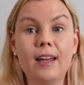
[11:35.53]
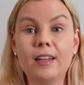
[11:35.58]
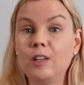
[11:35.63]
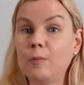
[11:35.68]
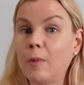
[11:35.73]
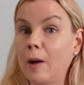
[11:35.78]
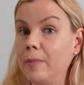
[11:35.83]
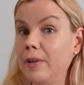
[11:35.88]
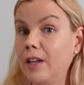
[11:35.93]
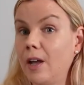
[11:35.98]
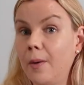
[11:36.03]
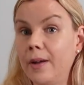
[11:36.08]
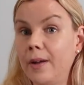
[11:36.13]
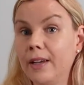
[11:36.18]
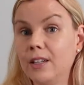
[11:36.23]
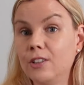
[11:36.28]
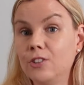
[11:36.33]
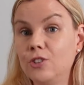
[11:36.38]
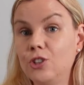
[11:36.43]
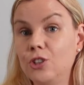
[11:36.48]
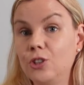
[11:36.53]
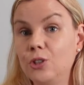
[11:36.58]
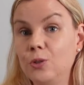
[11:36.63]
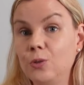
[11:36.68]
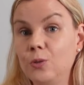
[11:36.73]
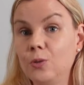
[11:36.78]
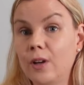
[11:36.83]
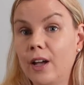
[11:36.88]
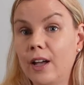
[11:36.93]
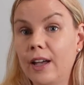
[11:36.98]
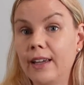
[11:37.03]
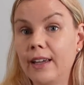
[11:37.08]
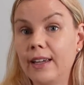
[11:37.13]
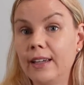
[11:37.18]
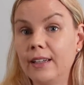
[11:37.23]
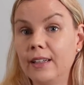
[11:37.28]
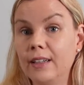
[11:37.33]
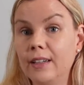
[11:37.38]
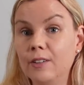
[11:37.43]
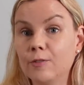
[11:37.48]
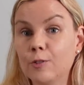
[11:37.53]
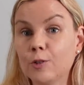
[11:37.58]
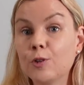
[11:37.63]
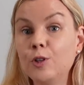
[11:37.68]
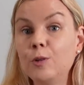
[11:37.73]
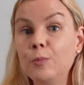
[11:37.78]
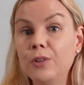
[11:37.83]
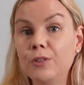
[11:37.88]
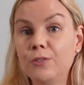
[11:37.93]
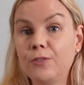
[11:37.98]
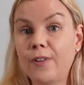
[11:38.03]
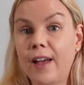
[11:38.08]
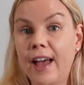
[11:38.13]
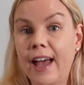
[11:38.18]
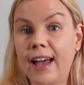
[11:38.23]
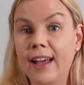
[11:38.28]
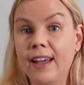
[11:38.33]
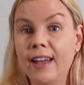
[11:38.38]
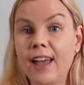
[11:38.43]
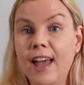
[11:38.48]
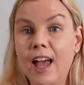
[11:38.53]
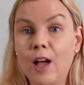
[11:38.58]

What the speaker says: You might be going to a recruitment fair,